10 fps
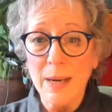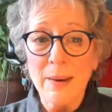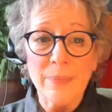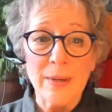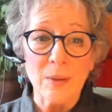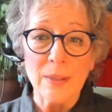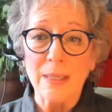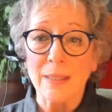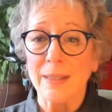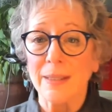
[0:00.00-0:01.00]
They only get
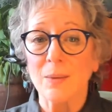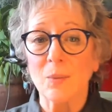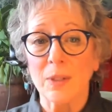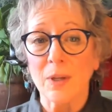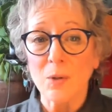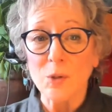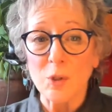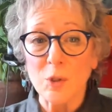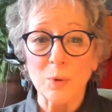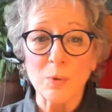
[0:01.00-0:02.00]
let in when the host
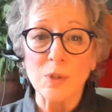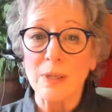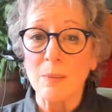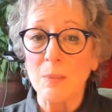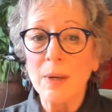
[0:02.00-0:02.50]
approves them.